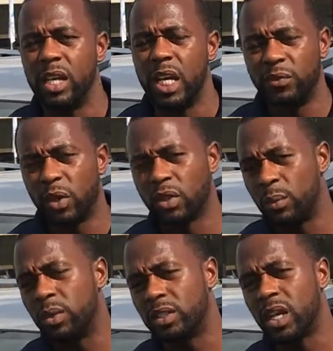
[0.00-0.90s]
This vehicle
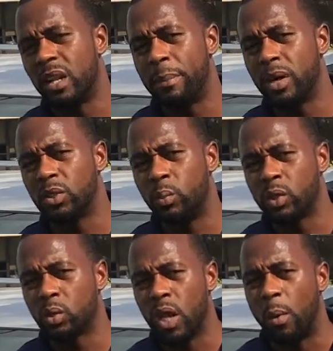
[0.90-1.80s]
comes with a ton of bells and
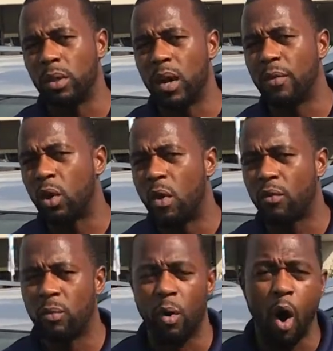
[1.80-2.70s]
whistles. I would love to go over
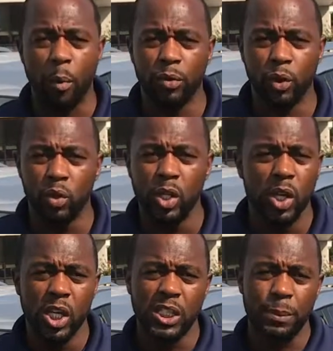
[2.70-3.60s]
them all with you,
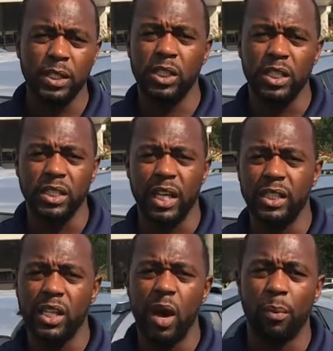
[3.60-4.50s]
especially in the
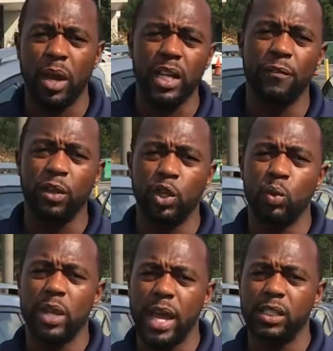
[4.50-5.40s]
detail. But what I need for you
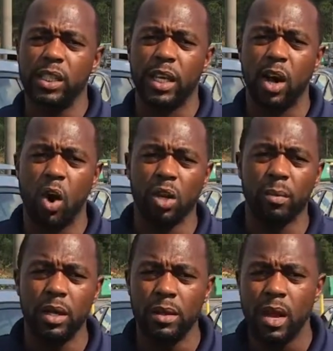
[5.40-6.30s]
to do next is to get a hold of me.